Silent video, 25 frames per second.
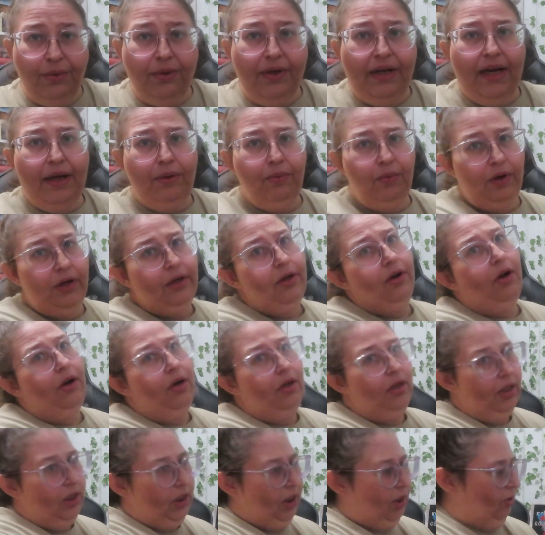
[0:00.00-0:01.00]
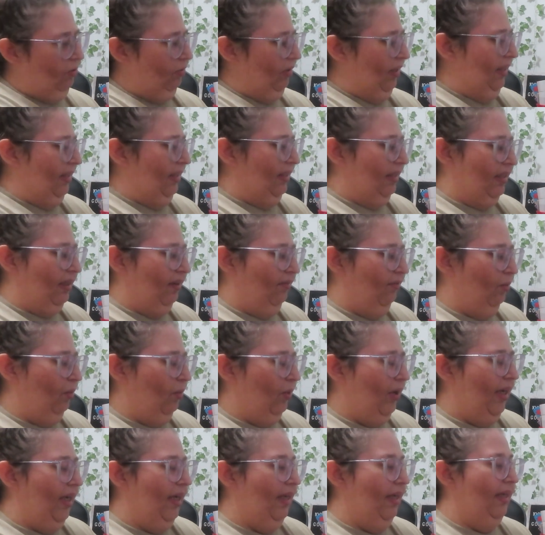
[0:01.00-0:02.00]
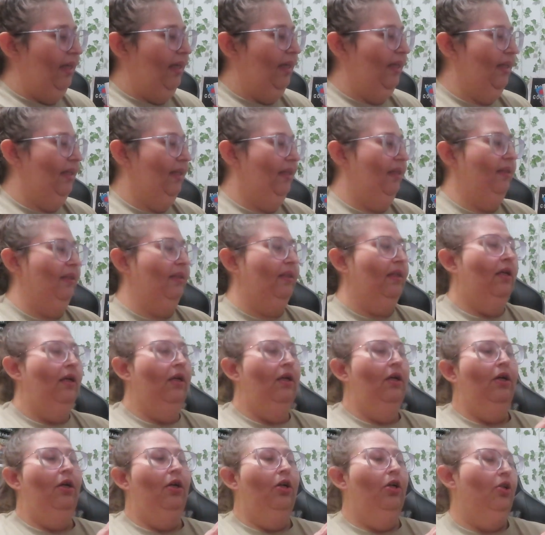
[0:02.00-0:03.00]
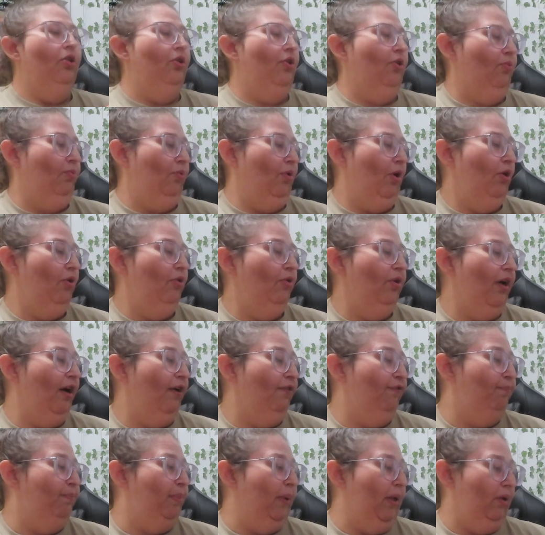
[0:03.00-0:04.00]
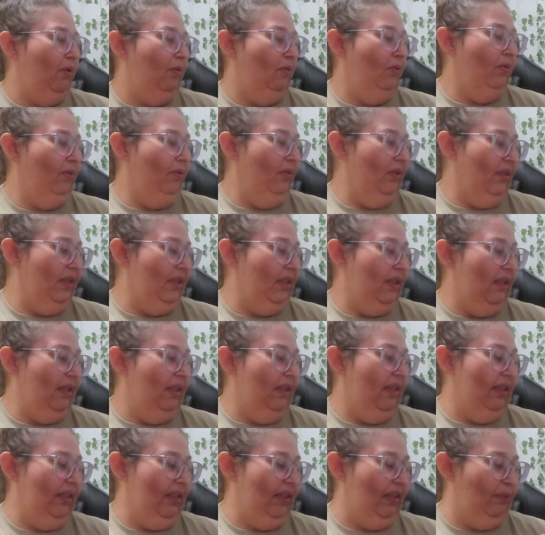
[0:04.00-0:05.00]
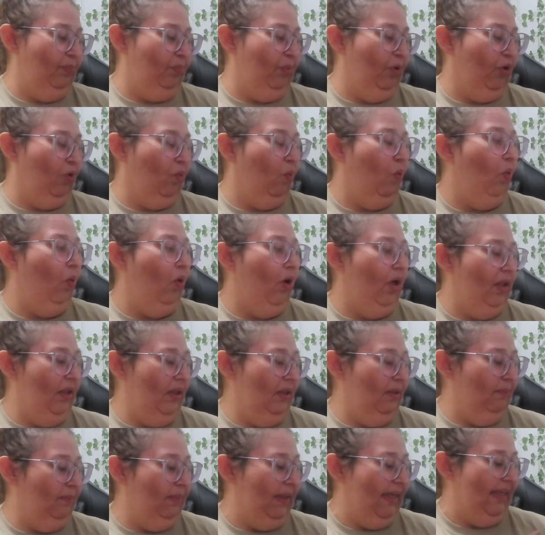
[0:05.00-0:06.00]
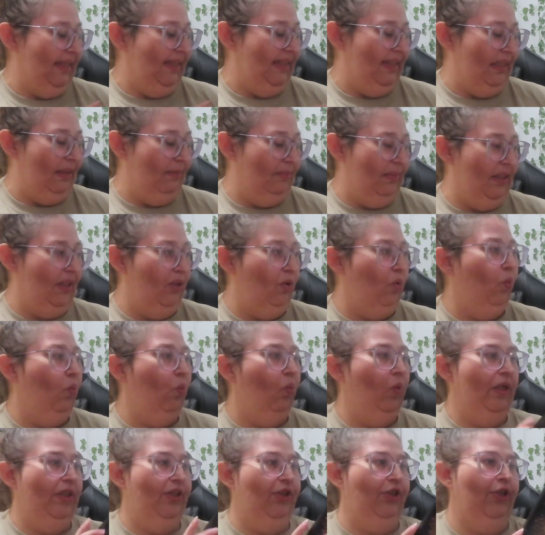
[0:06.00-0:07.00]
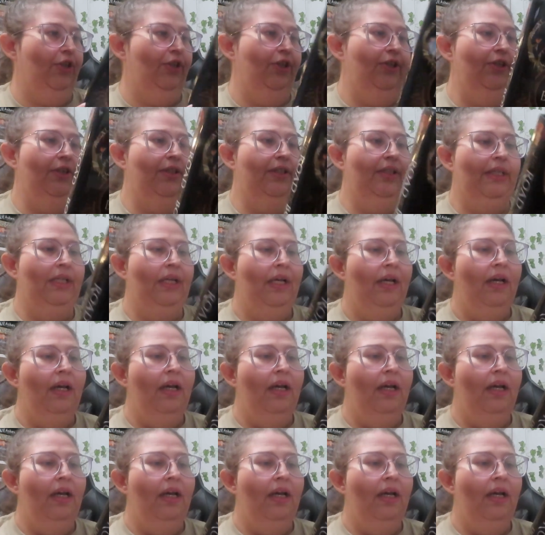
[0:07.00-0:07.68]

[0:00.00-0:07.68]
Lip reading: one I won on a Goodreads giveaway is The Road of Bones. This is book 1 by Demi Winters.